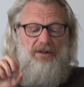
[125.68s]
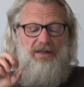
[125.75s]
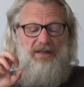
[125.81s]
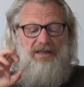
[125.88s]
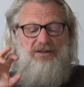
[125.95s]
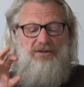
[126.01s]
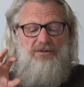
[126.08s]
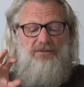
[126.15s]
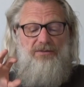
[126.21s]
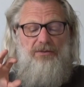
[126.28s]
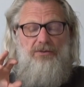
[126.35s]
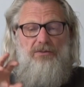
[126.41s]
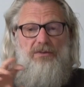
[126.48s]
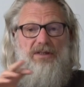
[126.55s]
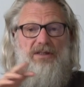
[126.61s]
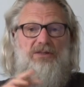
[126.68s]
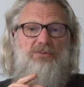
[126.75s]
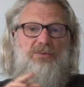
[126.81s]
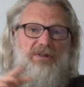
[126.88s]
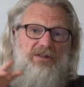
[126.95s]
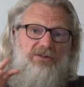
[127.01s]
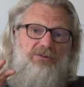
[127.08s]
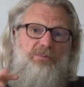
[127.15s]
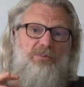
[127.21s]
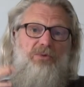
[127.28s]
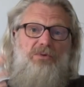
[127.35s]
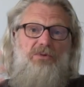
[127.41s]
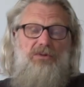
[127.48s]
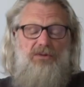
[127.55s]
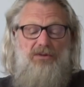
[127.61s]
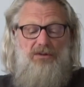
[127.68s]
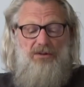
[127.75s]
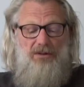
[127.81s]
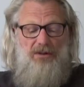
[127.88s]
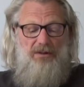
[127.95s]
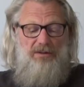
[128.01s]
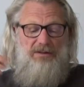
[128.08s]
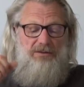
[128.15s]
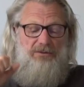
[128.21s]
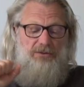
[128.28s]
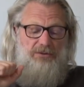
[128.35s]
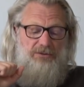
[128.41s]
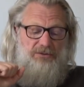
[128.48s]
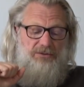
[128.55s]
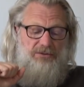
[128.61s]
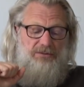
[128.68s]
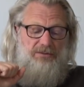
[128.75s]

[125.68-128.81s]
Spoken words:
The interview as well as the book are in Dutch.